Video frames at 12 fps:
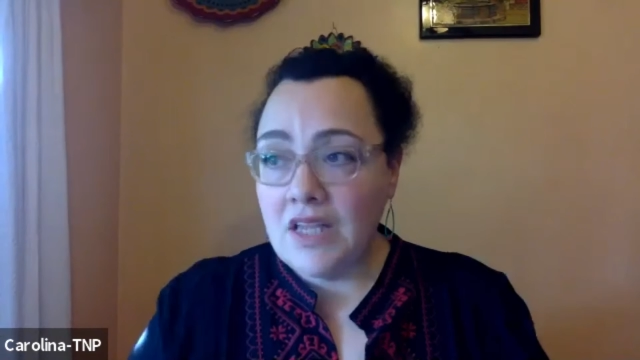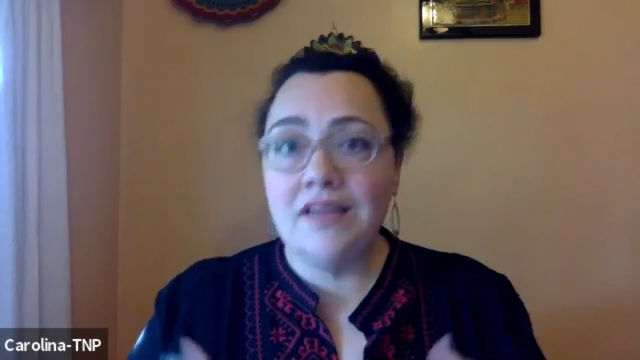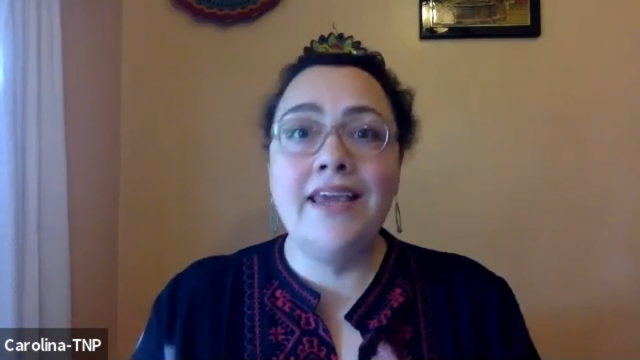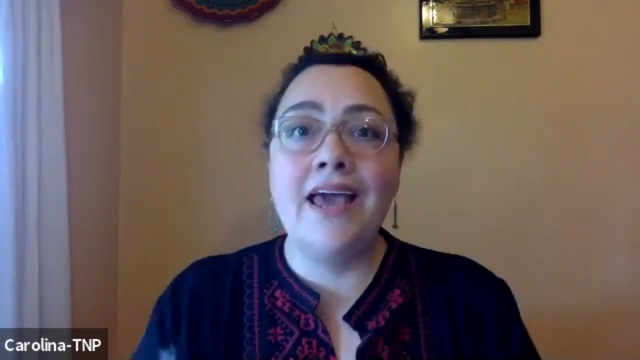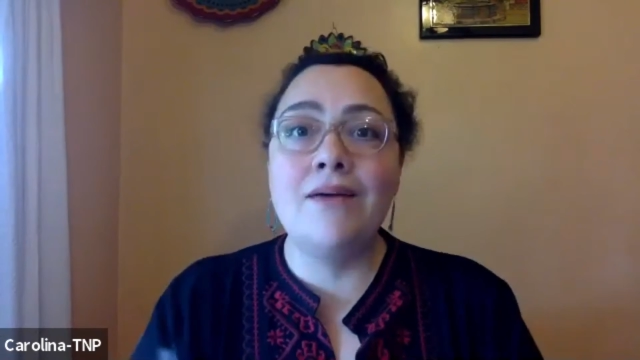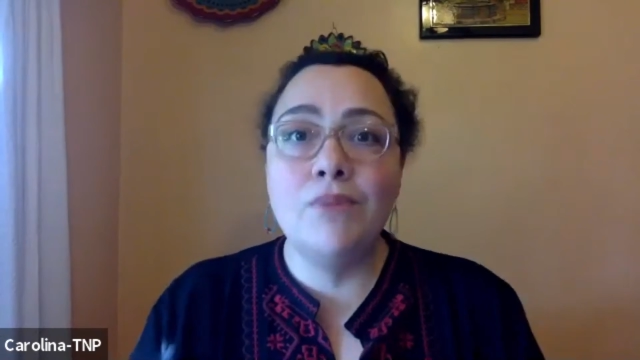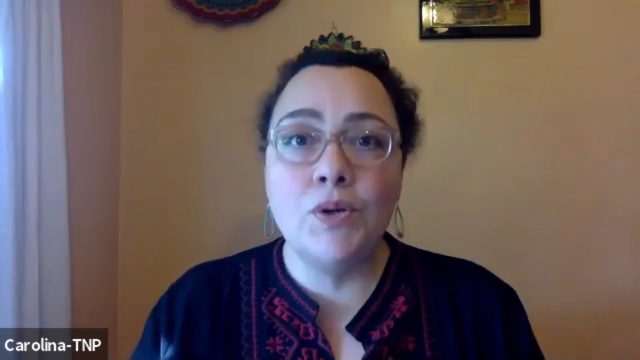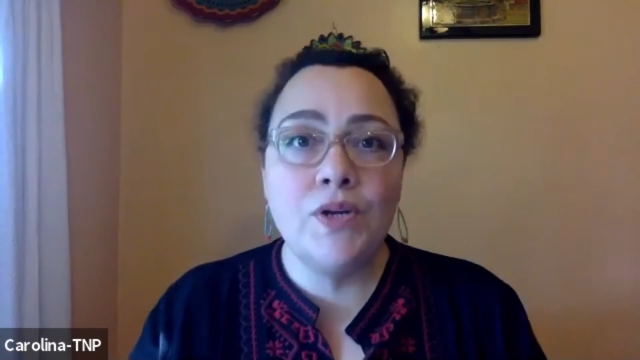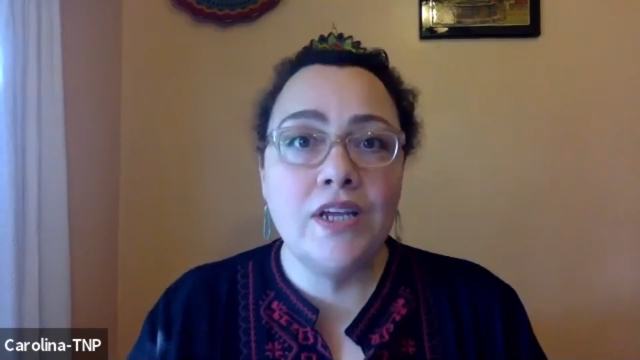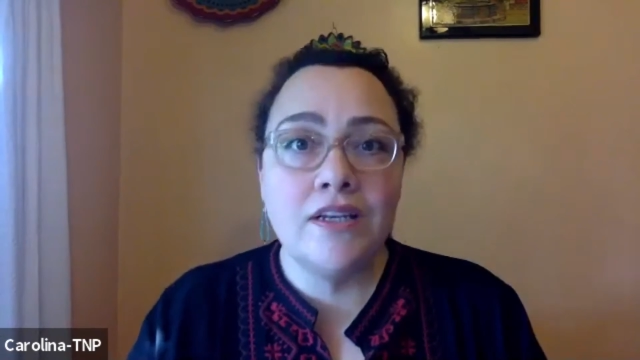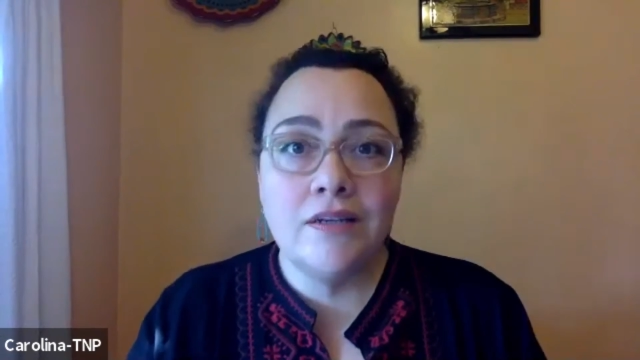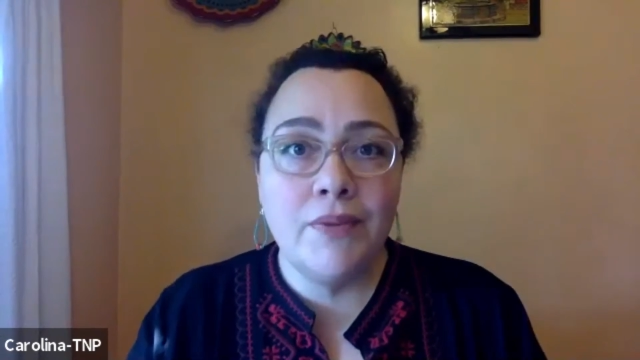
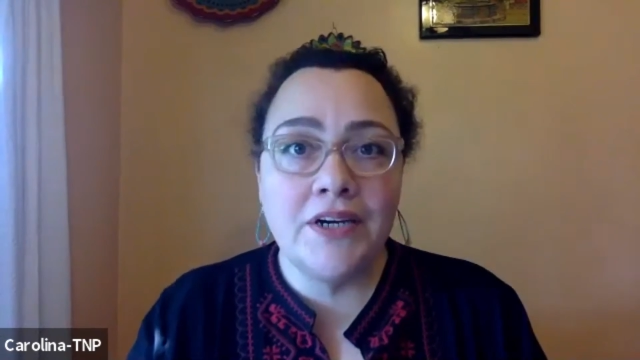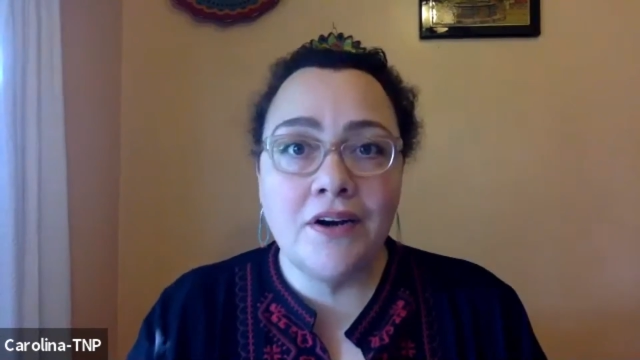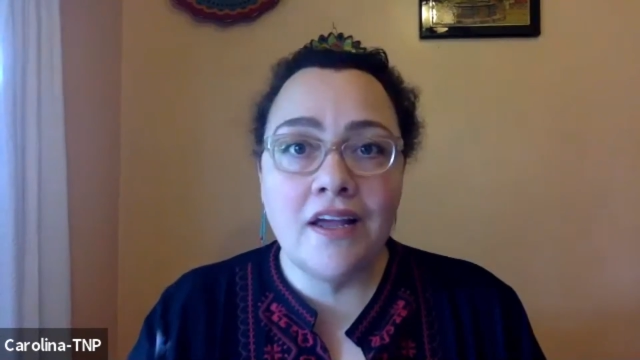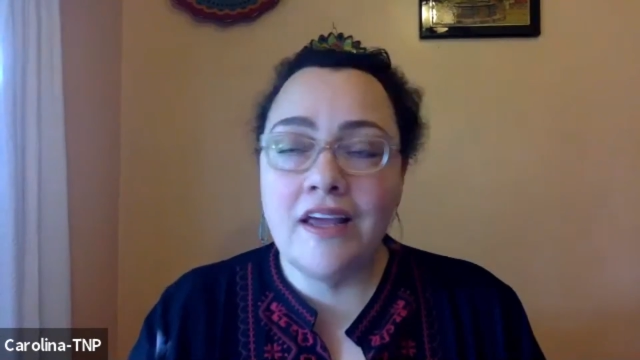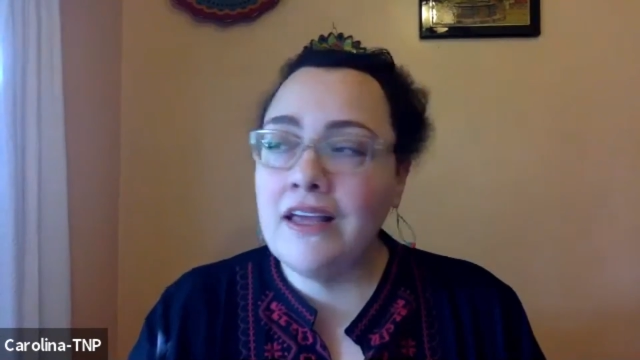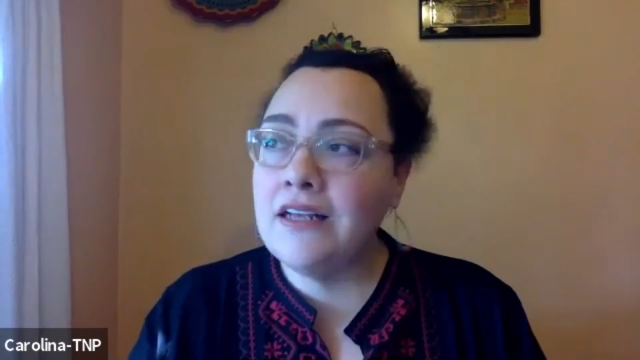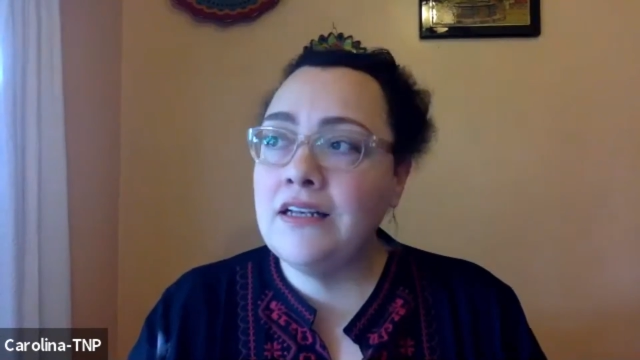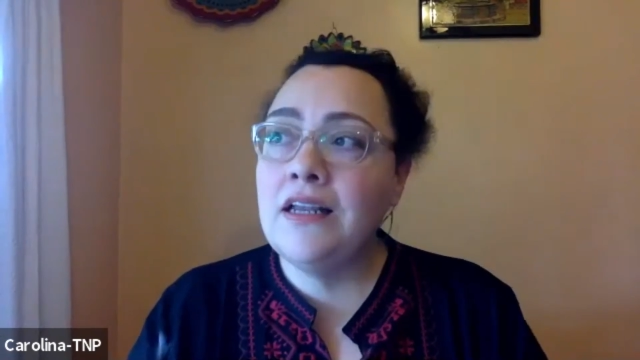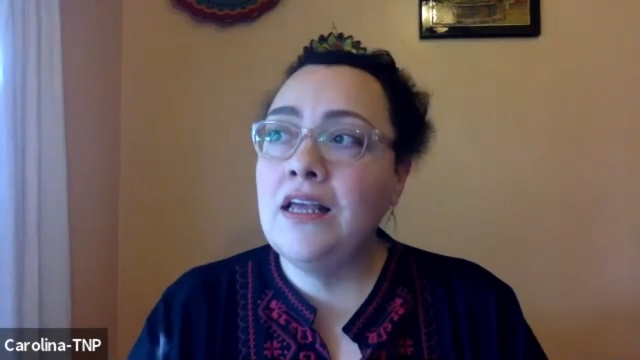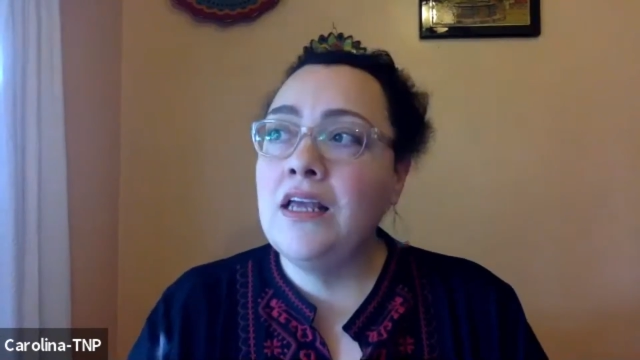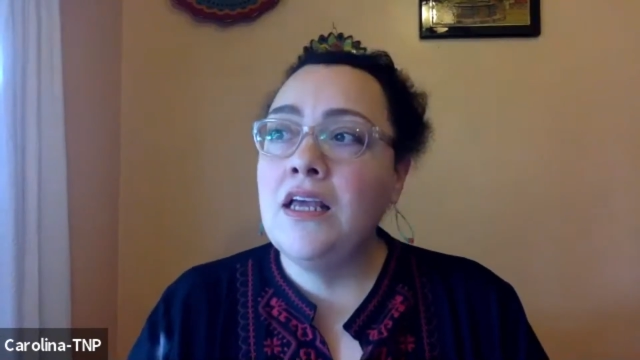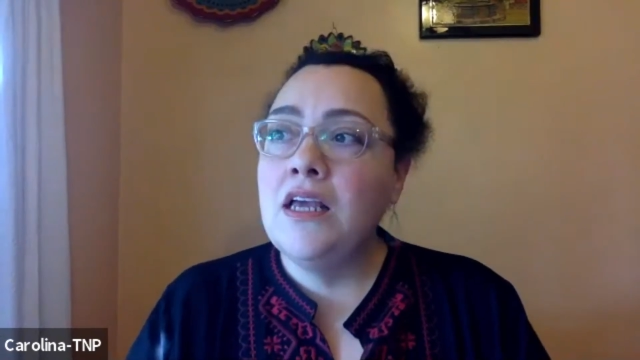Cambodian
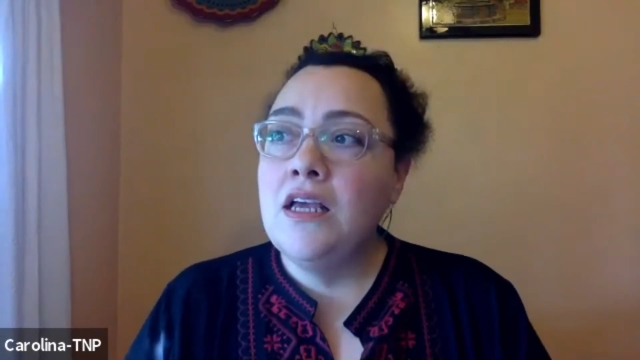American.